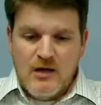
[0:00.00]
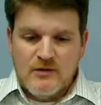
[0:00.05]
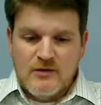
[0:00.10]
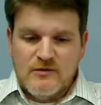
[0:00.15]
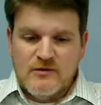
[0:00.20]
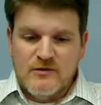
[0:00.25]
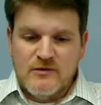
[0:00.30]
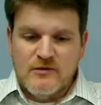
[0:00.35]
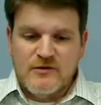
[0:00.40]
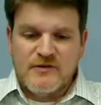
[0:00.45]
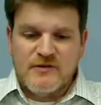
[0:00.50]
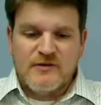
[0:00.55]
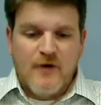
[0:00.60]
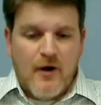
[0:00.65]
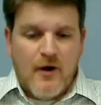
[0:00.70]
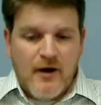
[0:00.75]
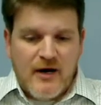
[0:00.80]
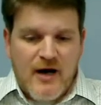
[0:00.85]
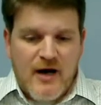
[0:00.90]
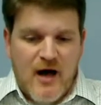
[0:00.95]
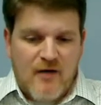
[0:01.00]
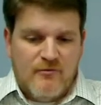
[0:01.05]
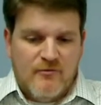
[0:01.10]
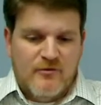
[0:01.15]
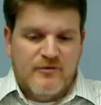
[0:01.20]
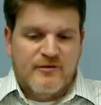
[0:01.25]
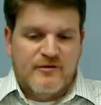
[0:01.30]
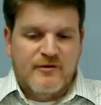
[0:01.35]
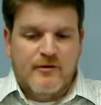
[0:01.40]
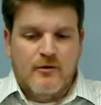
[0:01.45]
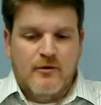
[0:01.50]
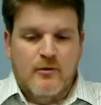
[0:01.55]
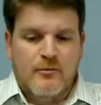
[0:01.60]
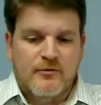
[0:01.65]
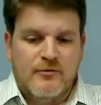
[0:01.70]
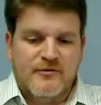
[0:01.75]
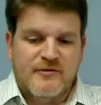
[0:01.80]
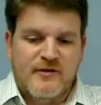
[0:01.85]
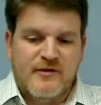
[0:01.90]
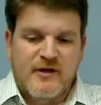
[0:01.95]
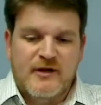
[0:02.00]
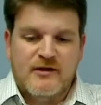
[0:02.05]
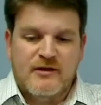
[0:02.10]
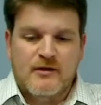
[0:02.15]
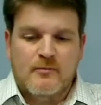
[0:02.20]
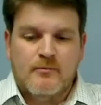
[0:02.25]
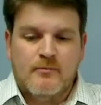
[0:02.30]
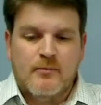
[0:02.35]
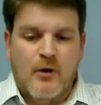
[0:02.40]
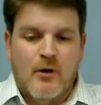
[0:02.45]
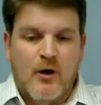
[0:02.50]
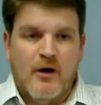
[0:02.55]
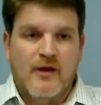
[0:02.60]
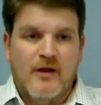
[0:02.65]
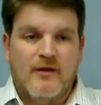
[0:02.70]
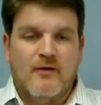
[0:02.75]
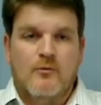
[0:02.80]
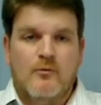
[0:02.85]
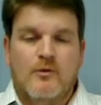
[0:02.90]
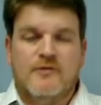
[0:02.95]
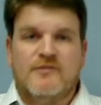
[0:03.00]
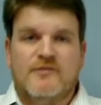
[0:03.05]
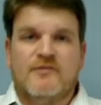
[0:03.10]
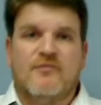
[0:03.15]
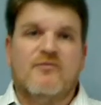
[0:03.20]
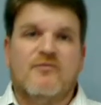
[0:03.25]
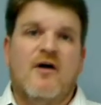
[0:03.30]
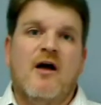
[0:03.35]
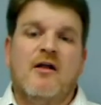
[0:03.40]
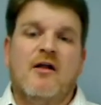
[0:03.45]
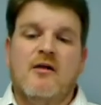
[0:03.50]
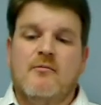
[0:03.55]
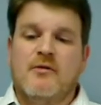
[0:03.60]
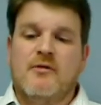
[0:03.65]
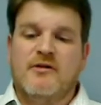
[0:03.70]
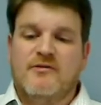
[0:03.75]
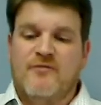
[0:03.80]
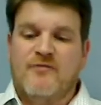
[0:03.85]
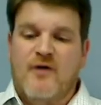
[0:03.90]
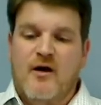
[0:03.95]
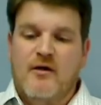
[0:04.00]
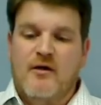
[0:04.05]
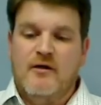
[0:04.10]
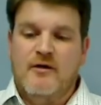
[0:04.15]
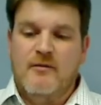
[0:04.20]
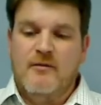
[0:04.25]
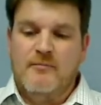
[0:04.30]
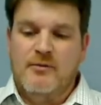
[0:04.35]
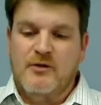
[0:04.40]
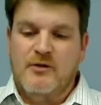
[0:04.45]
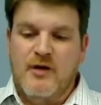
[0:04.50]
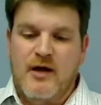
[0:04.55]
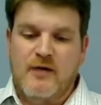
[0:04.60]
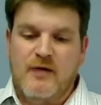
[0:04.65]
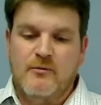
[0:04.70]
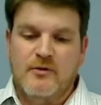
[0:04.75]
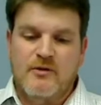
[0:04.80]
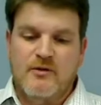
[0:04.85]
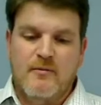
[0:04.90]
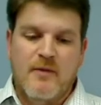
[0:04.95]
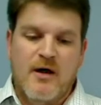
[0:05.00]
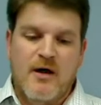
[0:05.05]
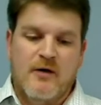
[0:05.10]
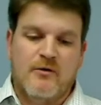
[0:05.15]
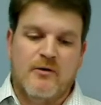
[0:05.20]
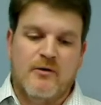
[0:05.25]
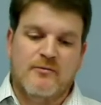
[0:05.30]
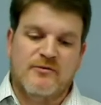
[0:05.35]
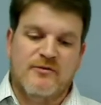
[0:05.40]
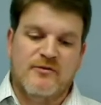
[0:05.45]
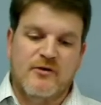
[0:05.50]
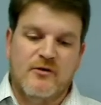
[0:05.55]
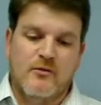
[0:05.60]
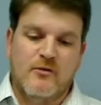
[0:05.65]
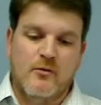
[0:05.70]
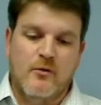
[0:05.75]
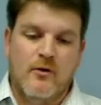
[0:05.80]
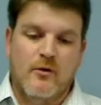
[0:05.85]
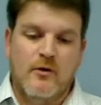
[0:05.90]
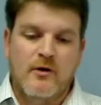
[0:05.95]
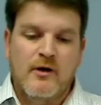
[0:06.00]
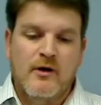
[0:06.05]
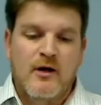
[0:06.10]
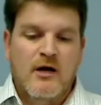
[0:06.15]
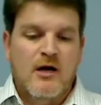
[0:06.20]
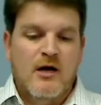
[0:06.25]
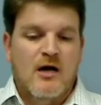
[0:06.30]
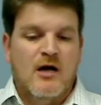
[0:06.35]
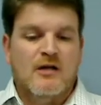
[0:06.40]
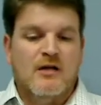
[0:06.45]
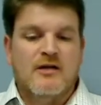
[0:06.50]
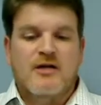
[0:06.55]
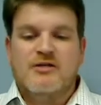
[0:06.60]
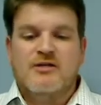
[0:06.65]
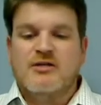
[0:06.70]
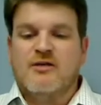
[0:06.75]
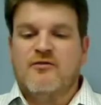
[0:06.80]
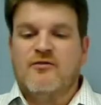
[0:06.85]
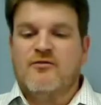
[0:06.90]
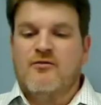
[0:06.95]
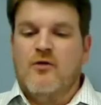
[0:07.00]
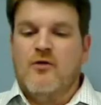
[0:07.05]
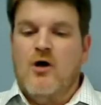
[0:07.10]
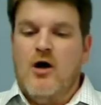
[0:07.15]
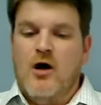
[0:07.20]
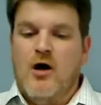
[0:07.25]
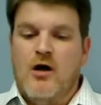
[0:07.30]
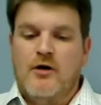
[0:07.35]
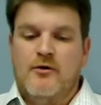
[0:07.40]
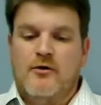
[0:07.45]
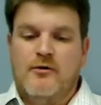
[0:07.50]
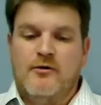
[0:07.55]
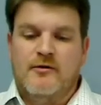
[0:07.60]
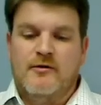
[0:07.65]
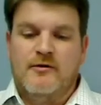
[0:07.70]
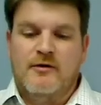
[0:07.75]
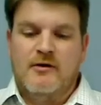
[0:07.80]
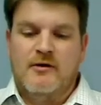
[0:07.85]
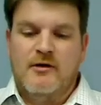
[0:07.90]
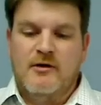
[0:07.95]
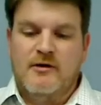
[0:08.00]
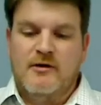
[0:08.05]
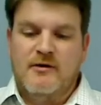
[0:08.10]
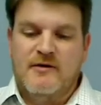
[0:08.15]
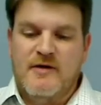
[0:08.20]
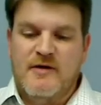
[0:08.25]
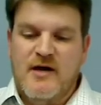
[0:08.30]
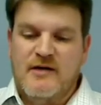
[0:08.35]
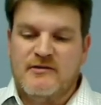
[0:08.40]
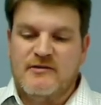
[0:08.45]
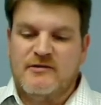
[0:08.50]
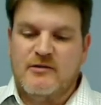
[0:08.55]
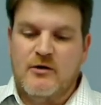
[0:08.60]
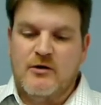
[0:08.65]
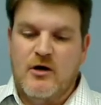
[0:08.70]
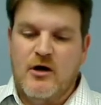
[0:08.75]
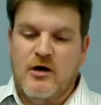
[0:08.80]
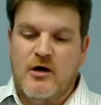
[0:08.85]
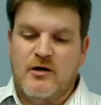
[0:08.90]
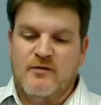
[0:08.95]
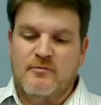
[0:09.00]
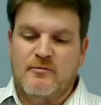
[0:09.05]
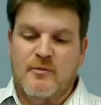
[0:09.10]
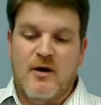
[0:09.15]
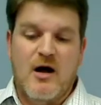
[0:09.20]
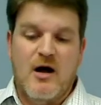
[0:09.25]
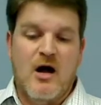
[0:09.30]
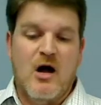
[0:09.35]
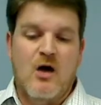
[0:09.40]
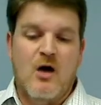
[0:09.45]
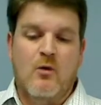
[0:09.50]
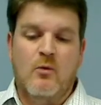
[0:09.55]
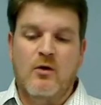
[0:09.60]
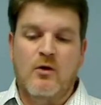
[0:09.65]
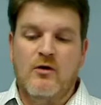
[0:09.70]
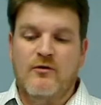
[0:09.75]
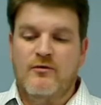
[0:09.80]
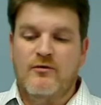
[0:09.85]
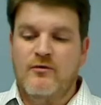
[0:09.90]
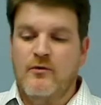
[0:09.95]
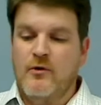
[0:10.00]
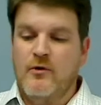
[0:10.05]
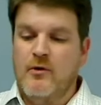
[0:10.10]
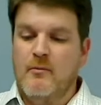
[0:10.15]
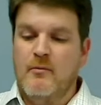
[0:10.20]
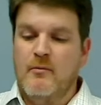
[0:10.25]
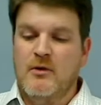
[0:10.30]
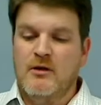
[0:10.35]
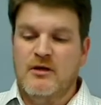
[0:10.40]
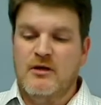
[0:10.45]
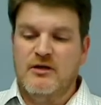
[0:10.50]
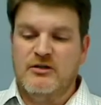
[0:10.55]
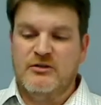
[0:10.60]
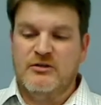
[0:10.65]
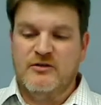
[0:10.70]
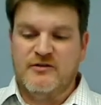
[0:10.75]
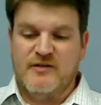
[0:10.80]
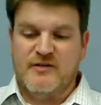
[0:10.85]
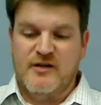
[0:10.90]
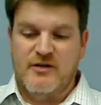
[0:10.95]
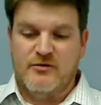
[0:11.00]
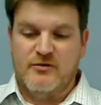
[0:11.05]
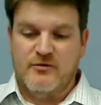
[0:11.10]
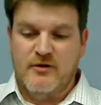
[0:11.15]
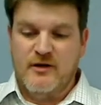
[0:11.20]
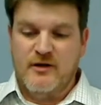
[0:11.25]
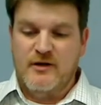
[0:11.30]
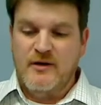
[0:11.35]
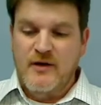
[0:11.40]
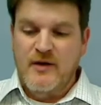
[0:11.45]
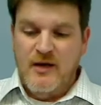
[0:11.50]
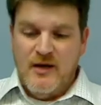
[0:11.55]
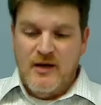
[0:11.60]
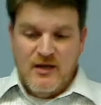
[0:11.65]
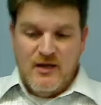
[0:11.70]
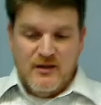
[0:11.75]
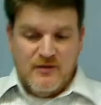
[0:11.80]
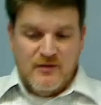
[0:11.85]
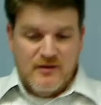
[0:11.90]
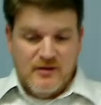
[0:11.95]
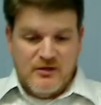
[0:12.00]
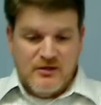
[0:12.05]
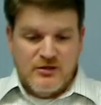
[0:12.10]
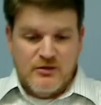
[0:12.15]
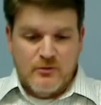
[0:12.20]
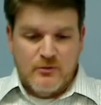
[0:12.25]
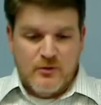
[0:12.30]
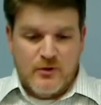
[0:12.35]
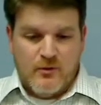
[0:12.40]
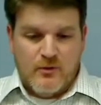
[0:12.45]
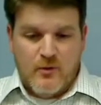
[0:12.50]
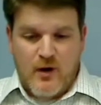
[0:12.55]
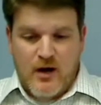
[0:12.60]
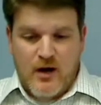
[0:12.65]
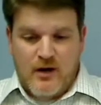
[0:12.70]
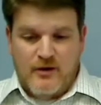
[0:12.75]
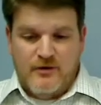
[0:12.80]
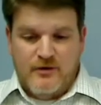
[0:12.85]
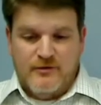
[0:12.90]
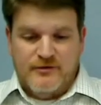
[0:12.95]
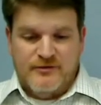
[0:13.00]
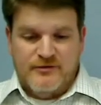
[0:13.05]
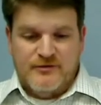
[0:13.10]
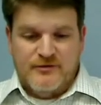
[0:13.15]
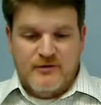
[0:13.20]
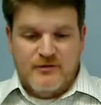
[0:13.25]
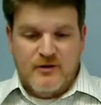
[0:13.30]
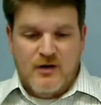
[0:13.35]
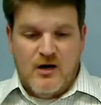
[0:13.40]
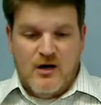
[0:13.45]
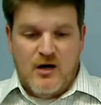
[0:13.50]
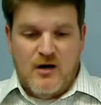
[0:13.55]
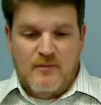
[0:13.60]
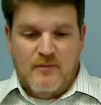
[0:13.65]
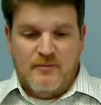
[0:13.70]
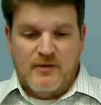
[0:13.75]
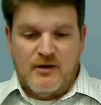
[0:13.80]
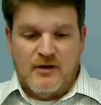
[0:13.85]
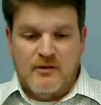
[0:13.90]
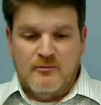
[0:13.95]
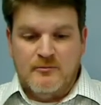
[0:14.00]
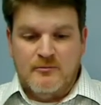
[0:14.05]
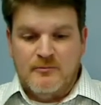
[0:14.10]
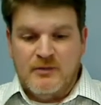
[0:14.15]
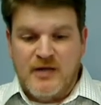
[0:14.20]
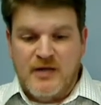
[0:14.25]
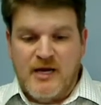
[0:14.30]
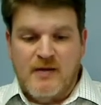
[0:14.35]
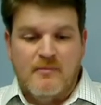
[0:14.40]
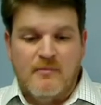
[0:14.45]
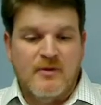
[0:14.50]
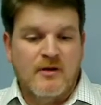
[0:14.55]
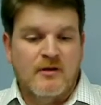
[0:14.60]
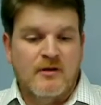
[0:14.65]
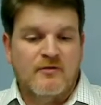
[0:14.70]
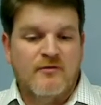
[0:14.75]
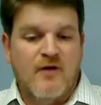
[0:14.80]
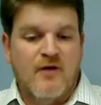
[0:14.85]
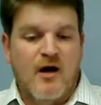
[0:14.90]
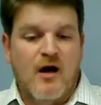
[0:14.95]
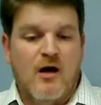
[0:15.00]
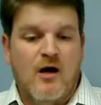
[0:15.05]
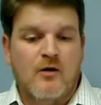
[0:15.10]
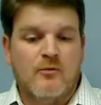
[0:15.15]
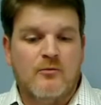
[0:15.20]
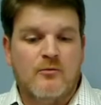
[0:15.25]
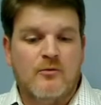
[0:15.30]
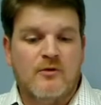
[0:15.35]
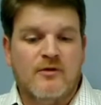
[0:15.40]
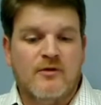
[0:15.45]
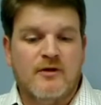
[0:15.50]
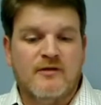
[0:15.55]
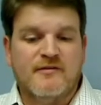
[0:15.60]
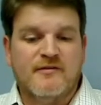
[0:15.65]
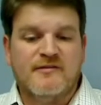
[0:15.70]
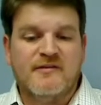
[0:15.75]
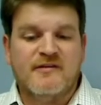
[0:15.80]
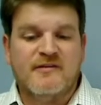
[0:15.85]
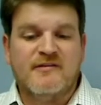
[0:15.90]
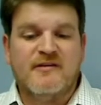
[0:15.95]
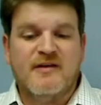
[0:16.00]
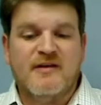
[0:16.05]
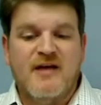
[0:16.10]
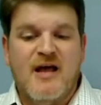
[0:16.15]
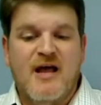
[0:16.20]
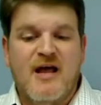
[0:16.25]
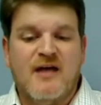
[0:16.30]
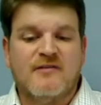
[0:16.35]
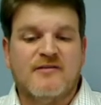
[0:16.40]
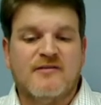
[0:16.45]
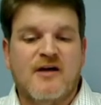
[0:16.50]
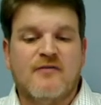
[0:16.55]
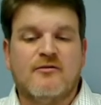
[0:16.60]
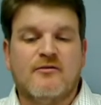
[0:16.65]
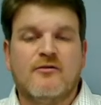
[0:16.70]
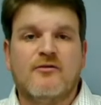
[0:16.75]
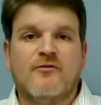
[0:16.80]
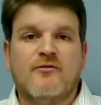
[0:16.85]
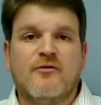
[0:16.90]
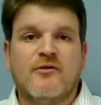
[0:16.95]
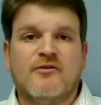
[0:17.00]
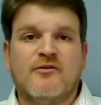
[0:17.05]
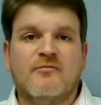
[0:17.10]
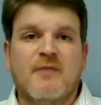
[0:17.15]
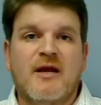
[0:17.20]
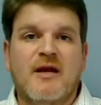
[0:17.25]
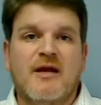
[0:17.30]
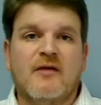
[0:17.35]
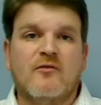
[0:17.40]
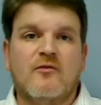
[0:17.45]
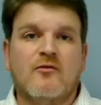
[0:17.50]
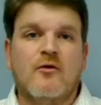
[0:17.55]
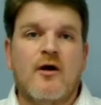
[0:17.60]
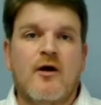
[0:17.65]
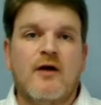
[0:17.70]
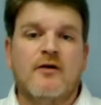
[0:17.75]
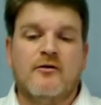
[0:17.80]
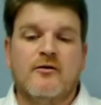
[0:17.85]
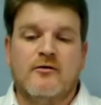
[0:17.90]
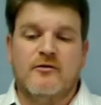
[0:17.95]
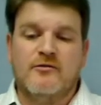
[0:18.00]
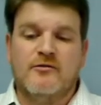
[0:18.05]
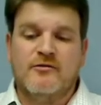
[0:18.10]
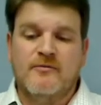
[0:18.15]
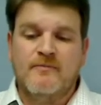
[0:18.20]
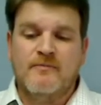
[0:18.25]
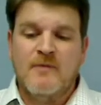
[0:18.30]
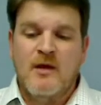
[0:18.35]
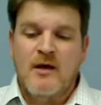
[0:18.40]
To start an adversarial proceeding, the party that wants to file it must file a complaint with the bankruptcy court alleging fraud or debts caused by willful or malicious injury. The issue requires the complaint be filed within 60 days after the first meeting of creditors.